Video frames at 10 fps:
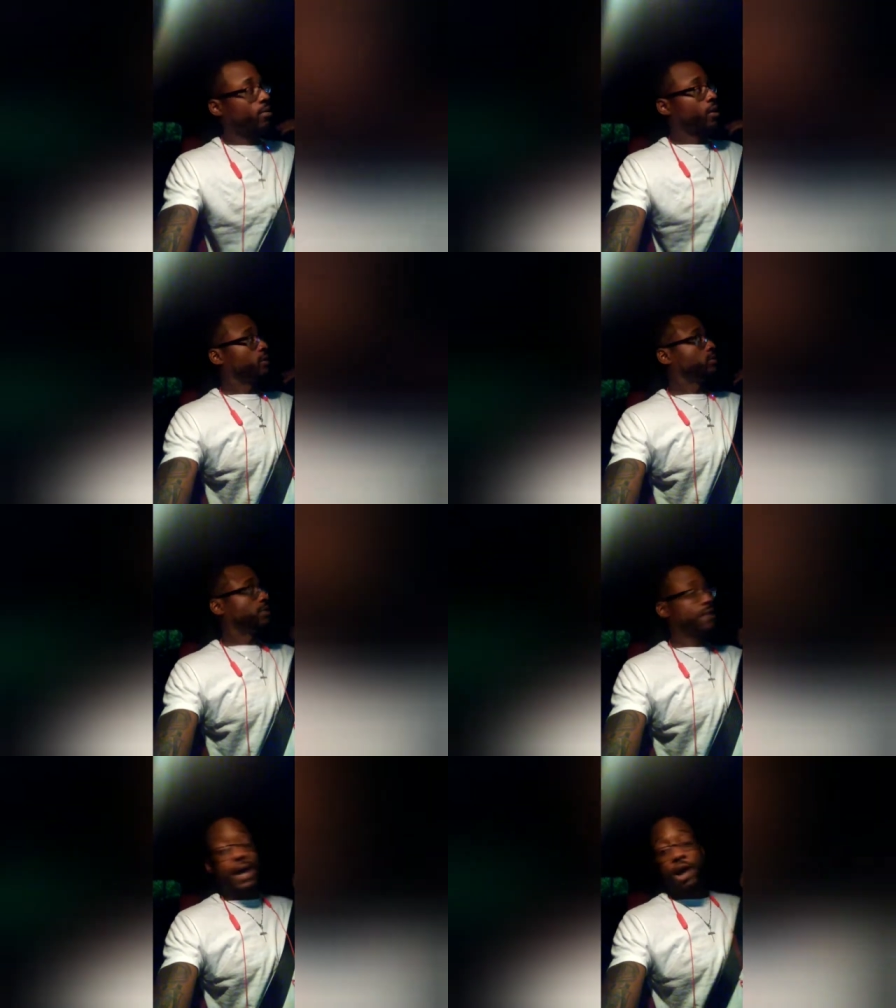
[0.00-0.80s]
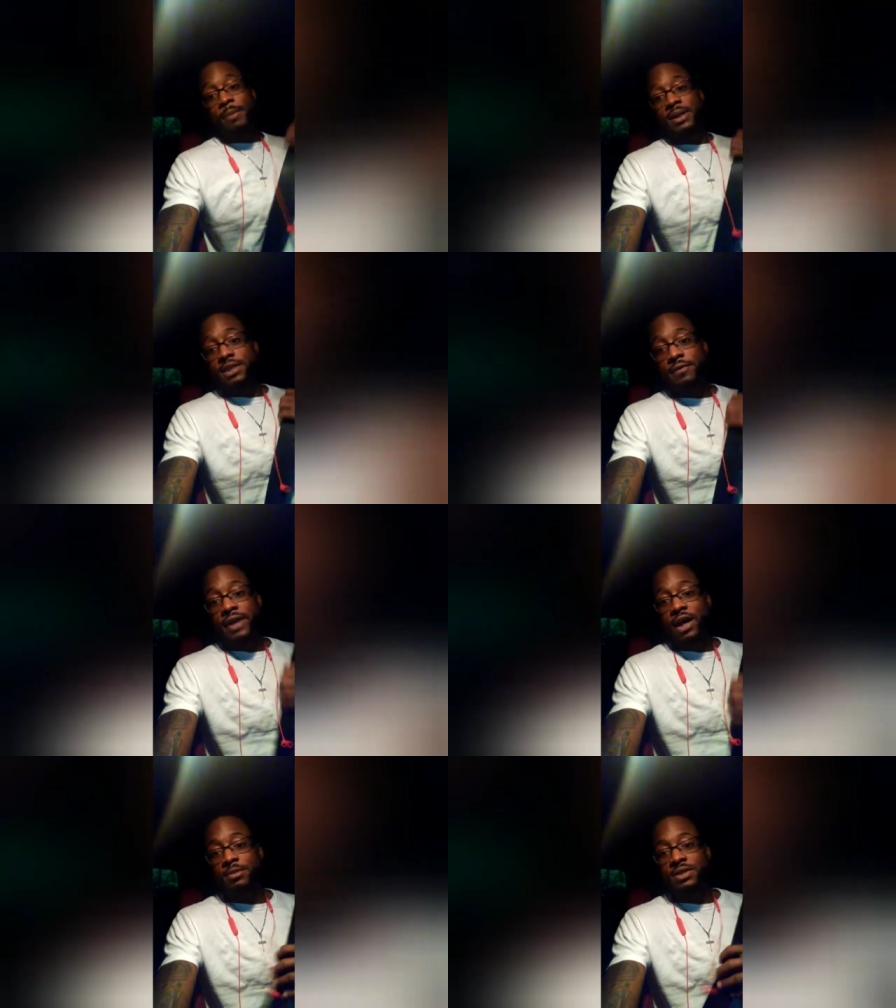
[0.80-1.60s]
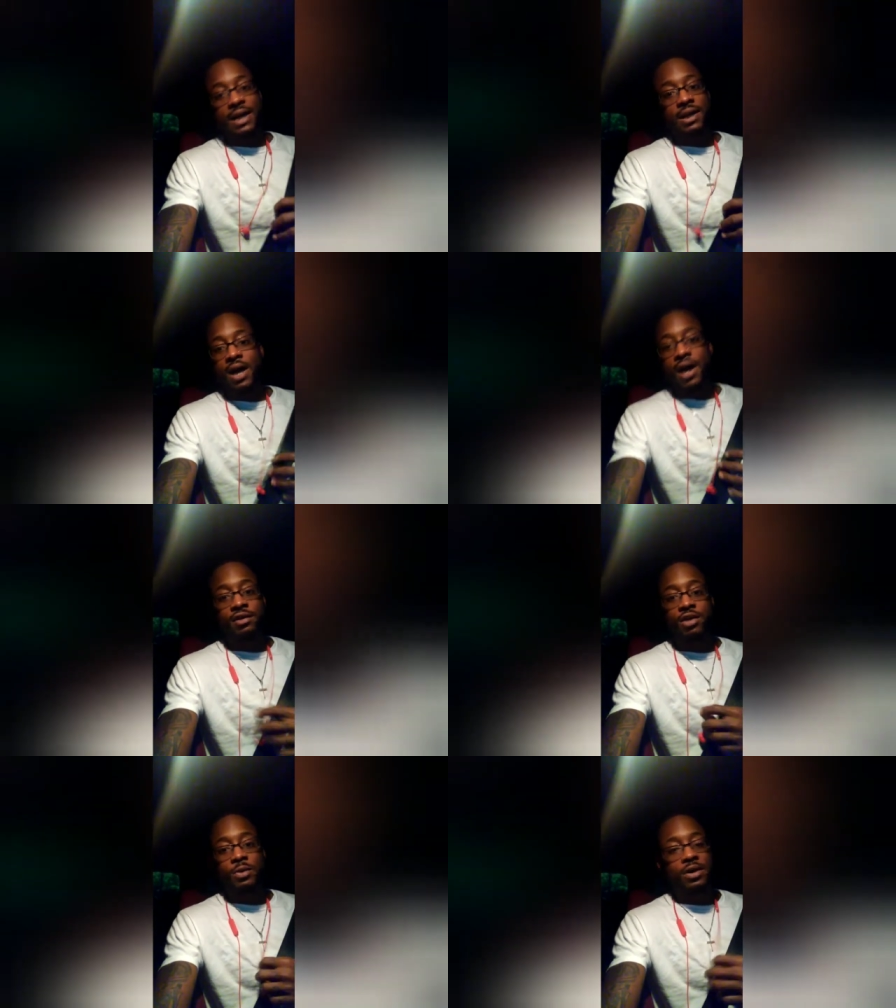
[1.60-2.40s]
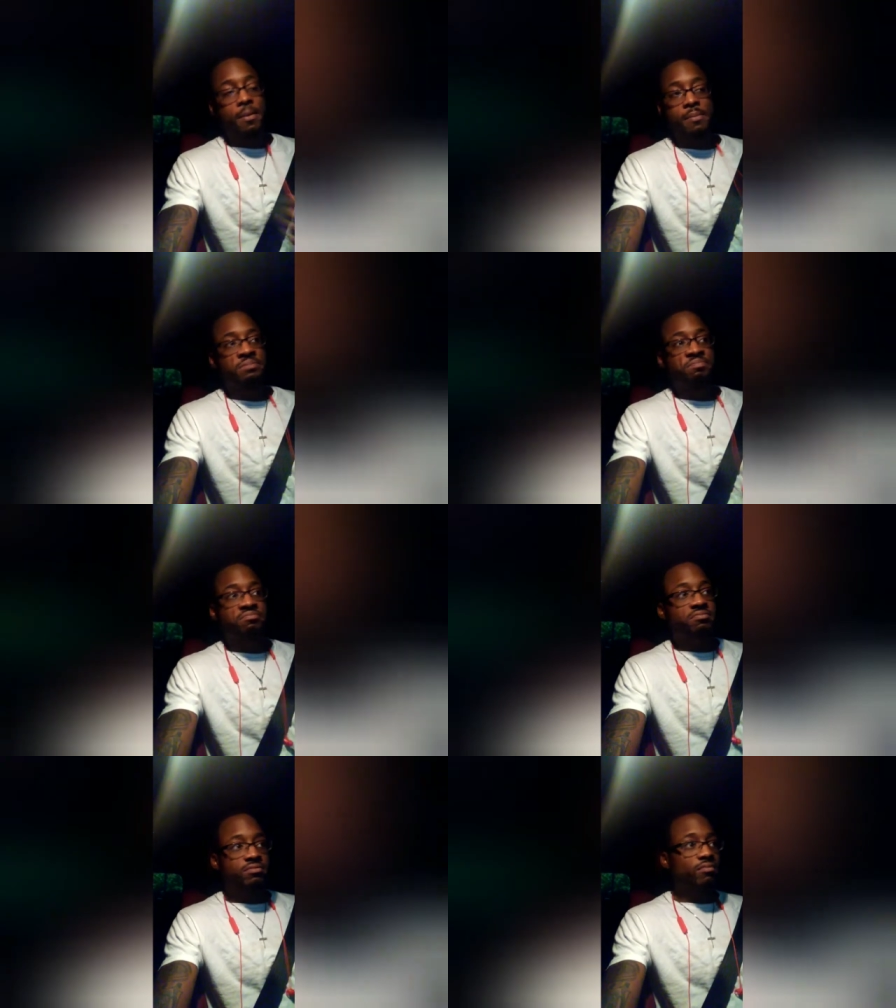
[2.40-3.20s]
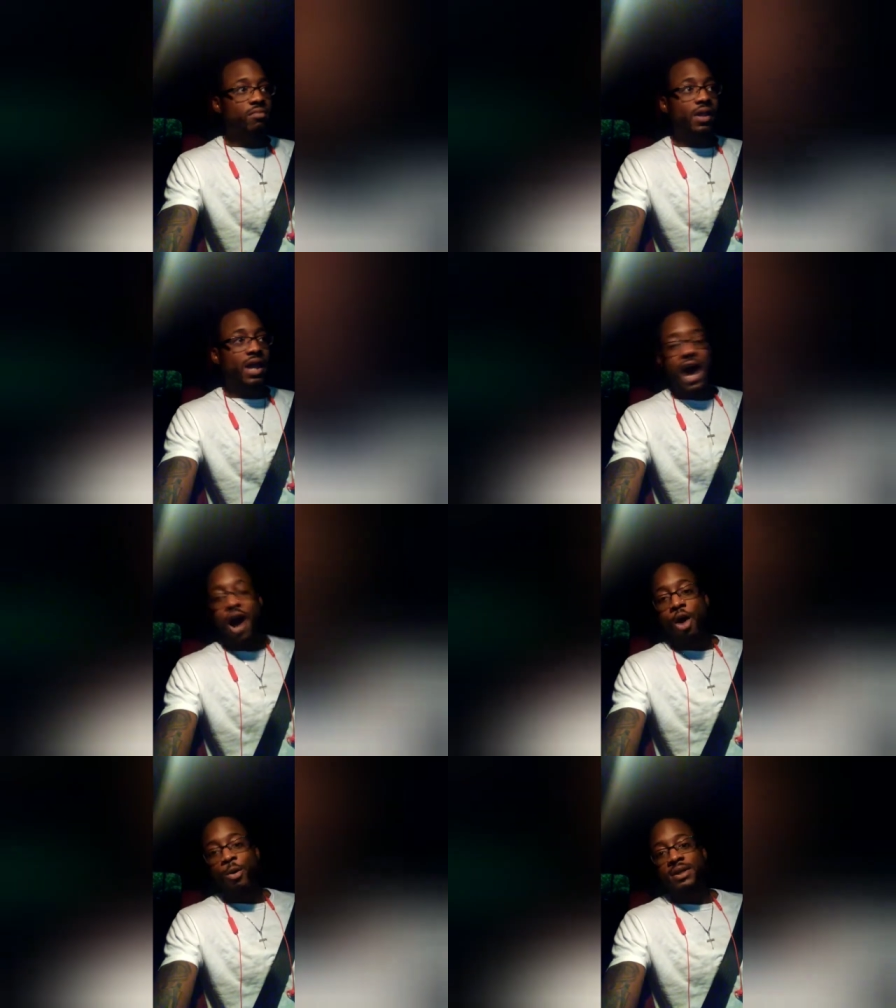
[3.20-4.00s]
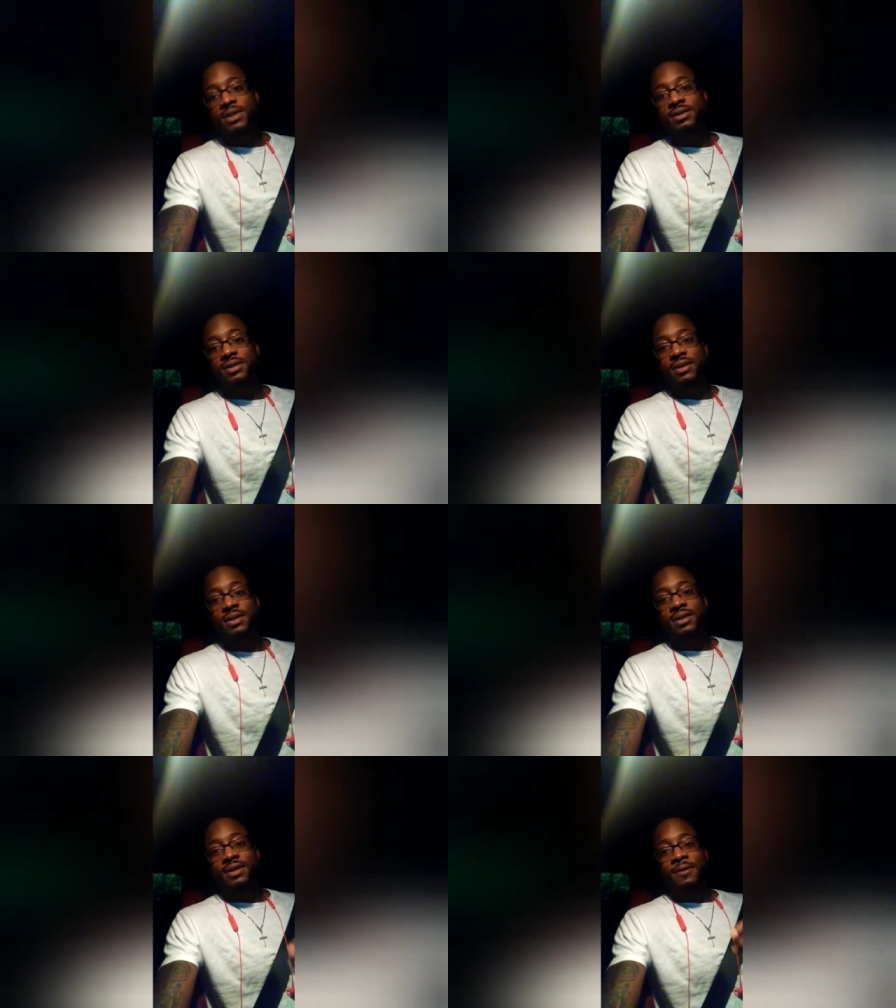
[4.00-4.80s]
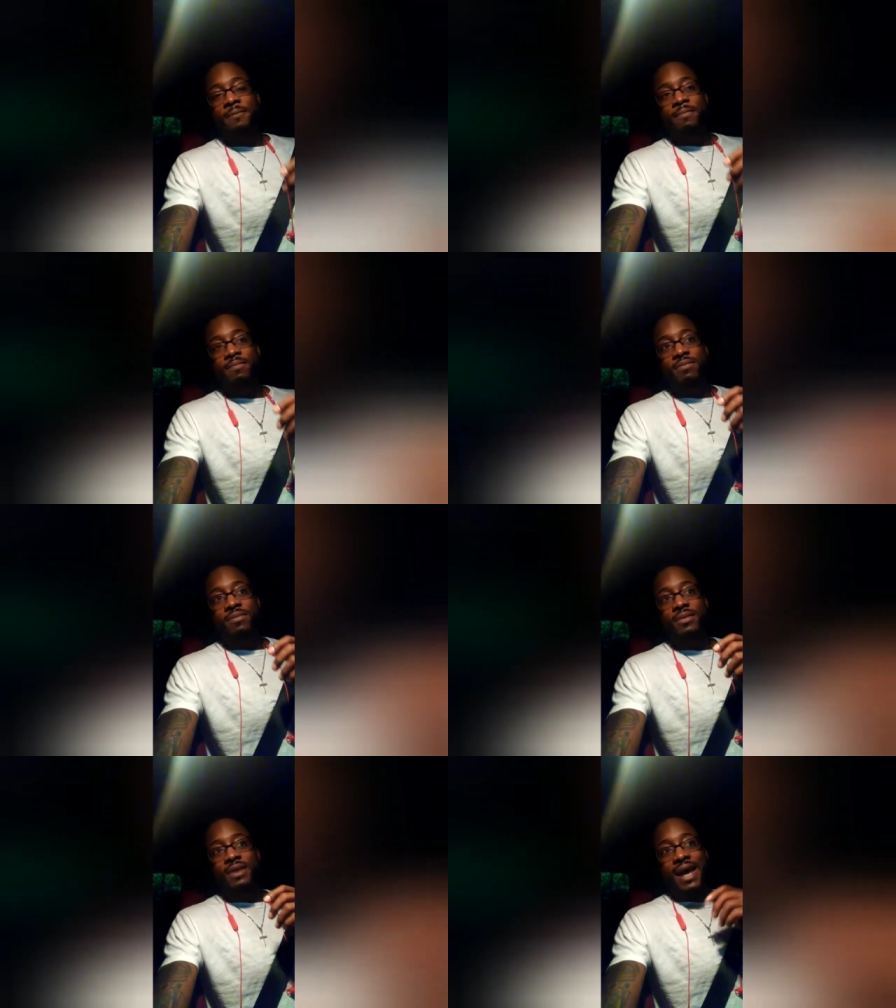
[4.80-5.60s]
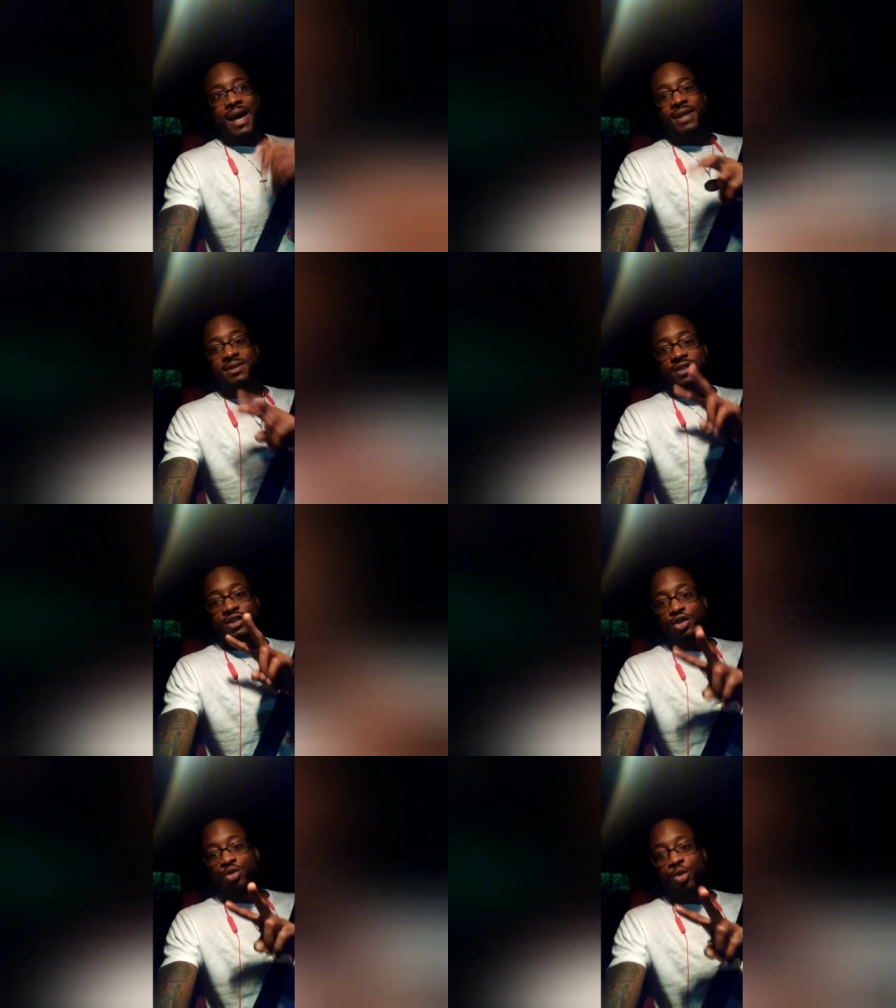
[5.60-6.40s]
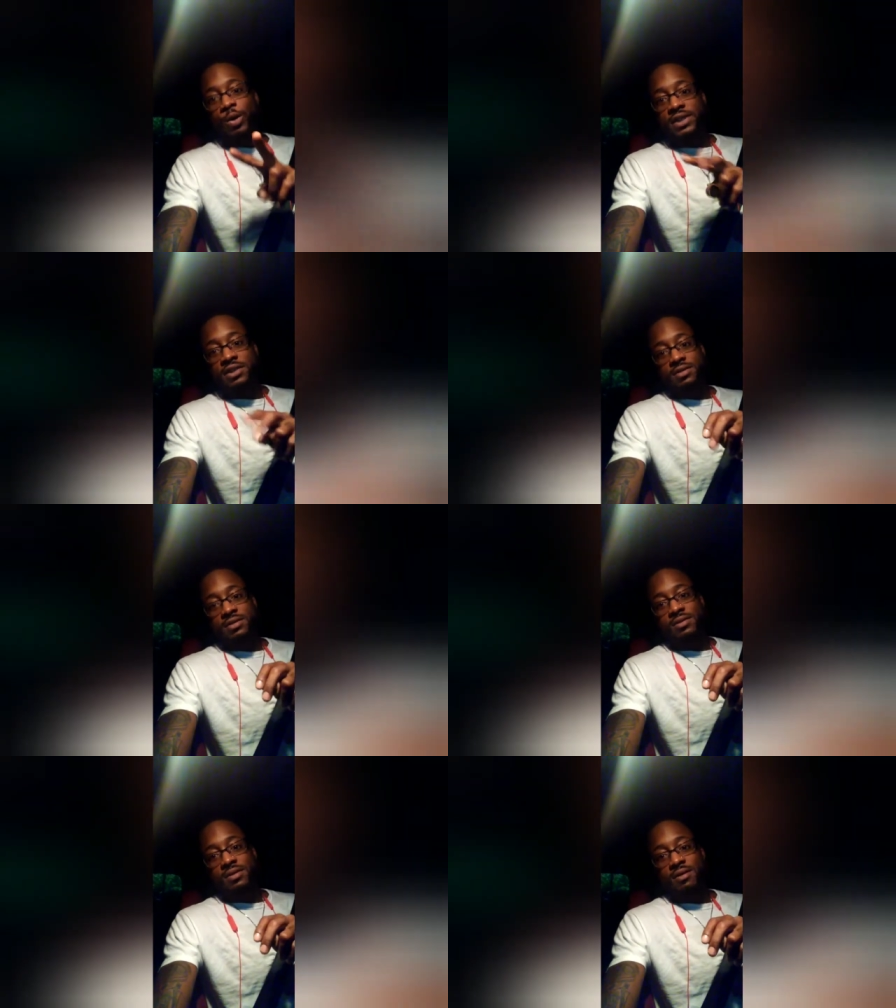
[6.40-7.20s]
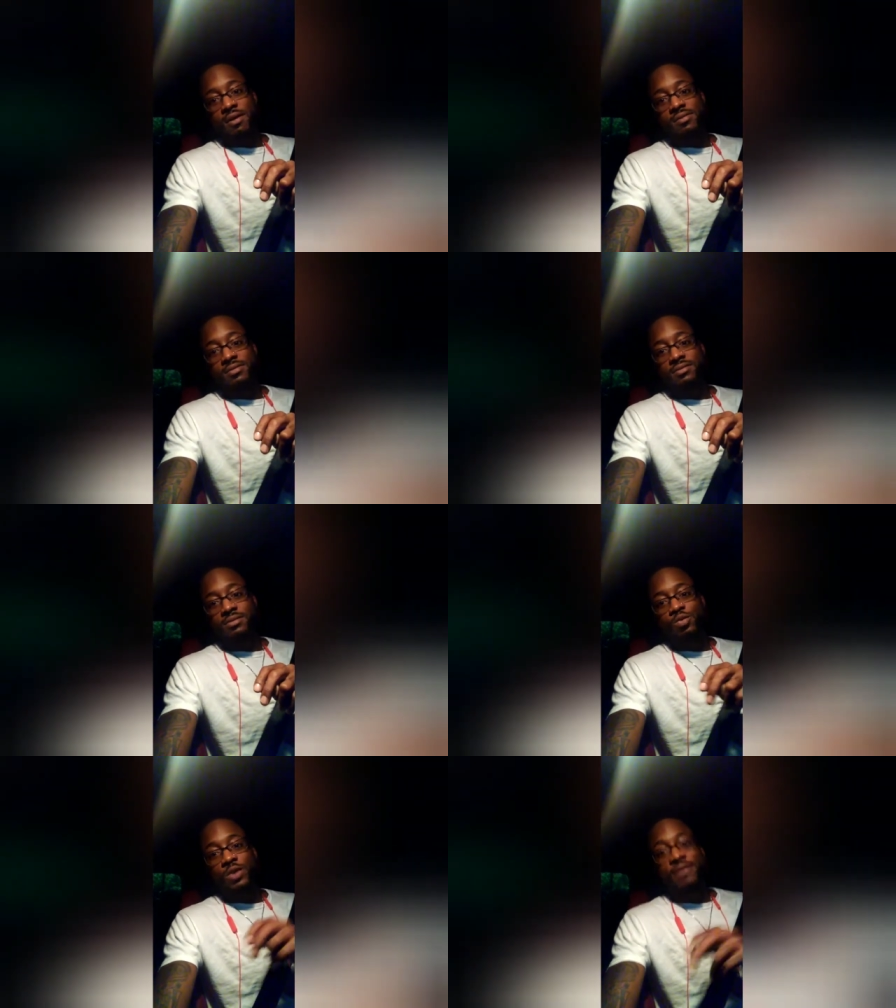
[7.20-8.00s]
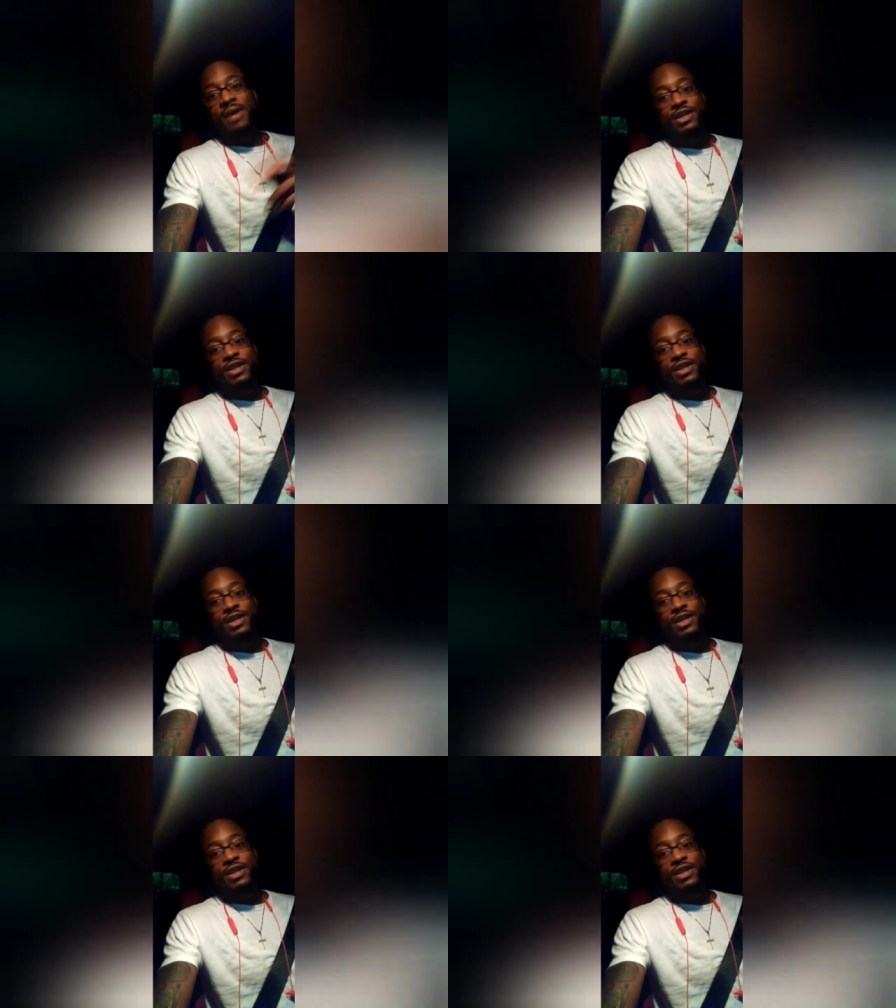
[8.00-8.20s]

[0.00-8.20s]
And I held myself accountable. It's like, nah, you know what? I always ask 2 questions whenever I don't